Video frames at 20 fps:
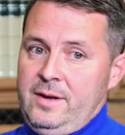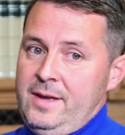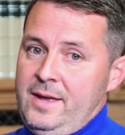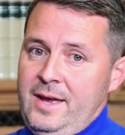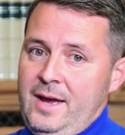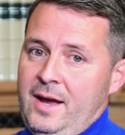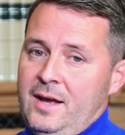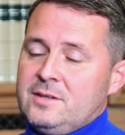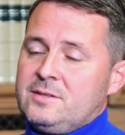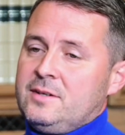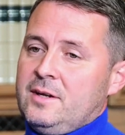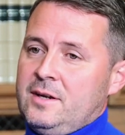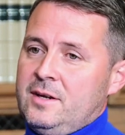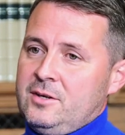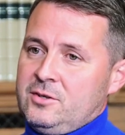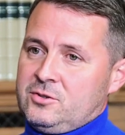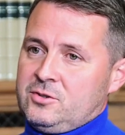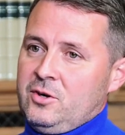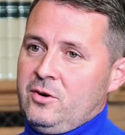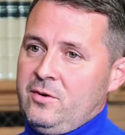it has done
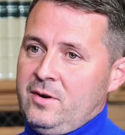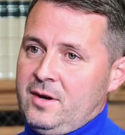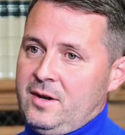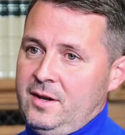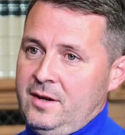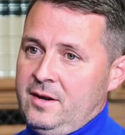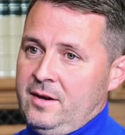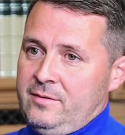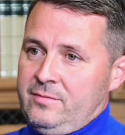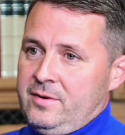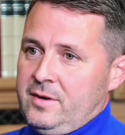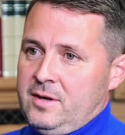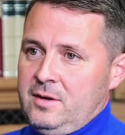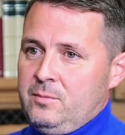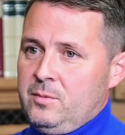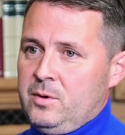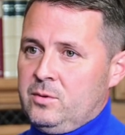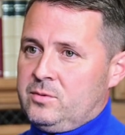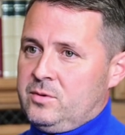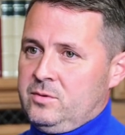historically, and I think it
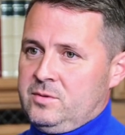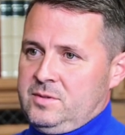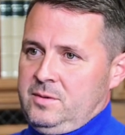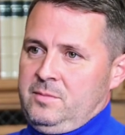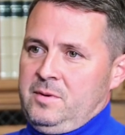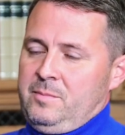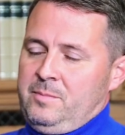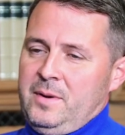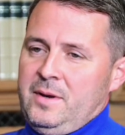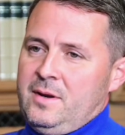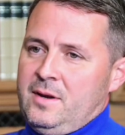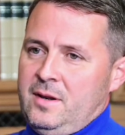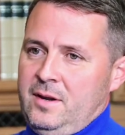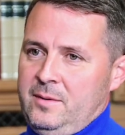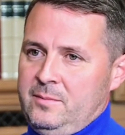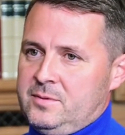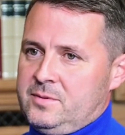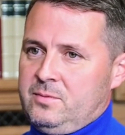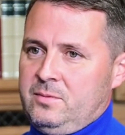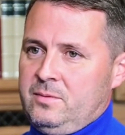will do some of the big
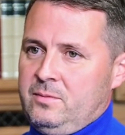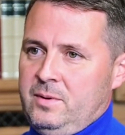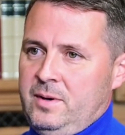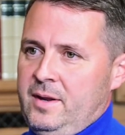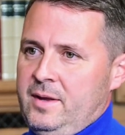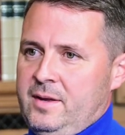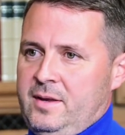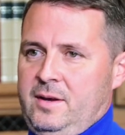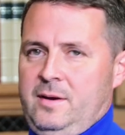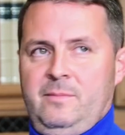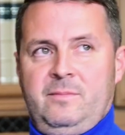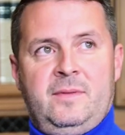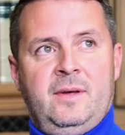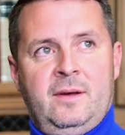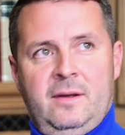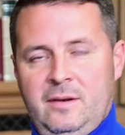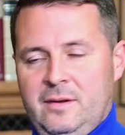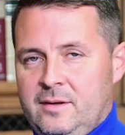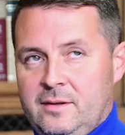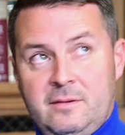clubs when they come
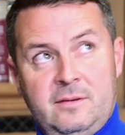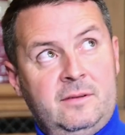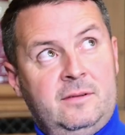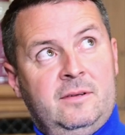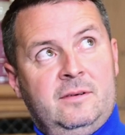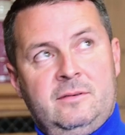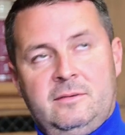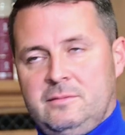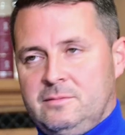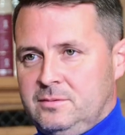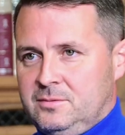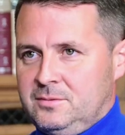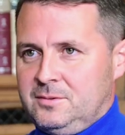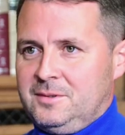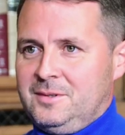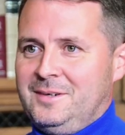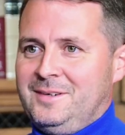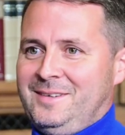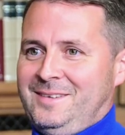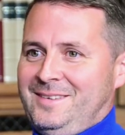down. Like,
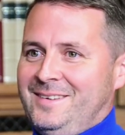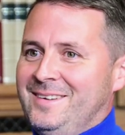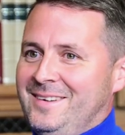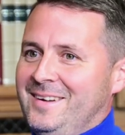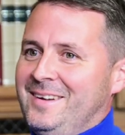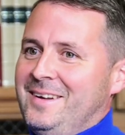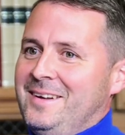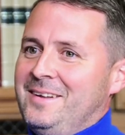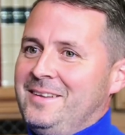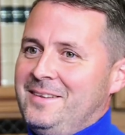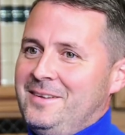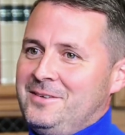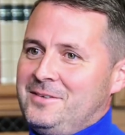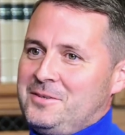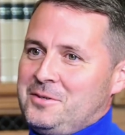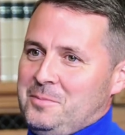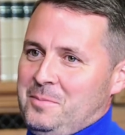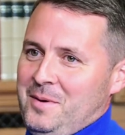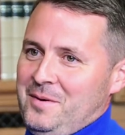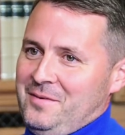this
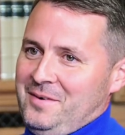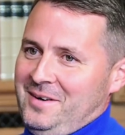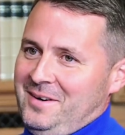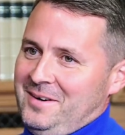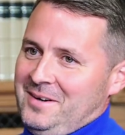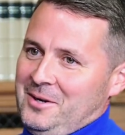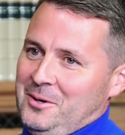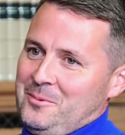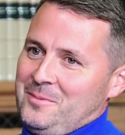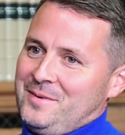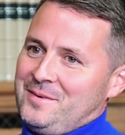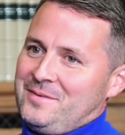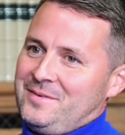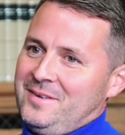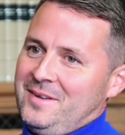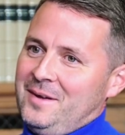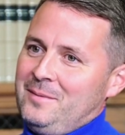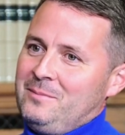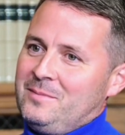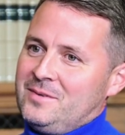is a bit of an eye-opener for
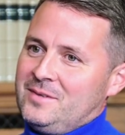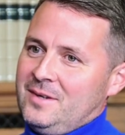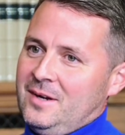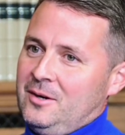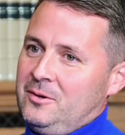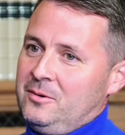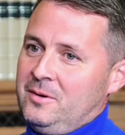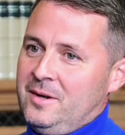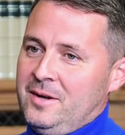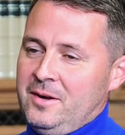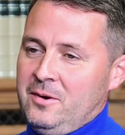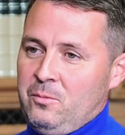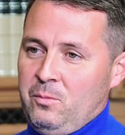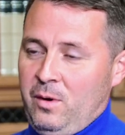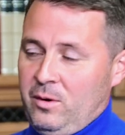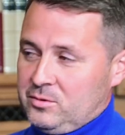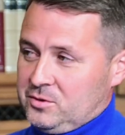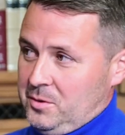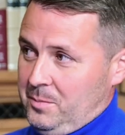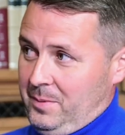them. So
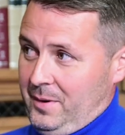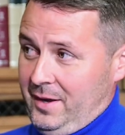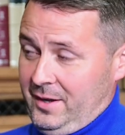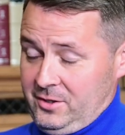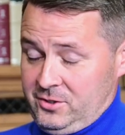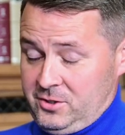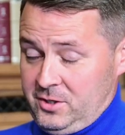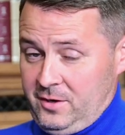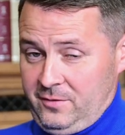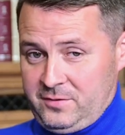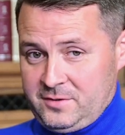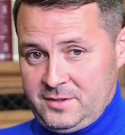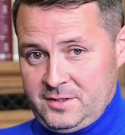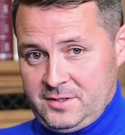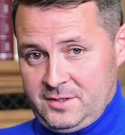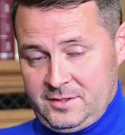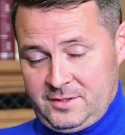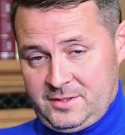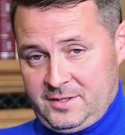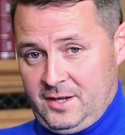whilst the playing surface is
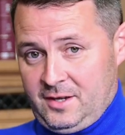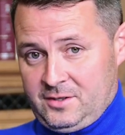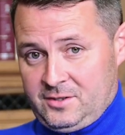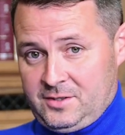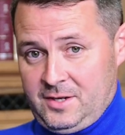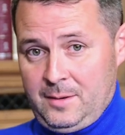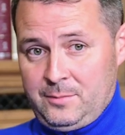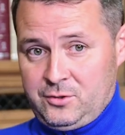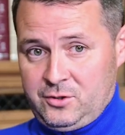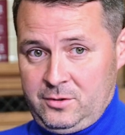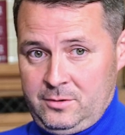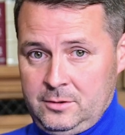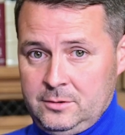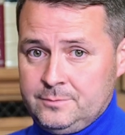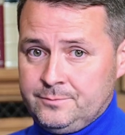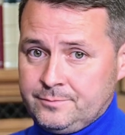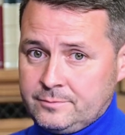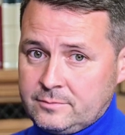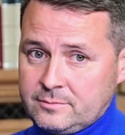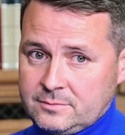
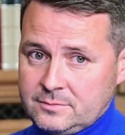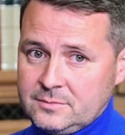exceptional,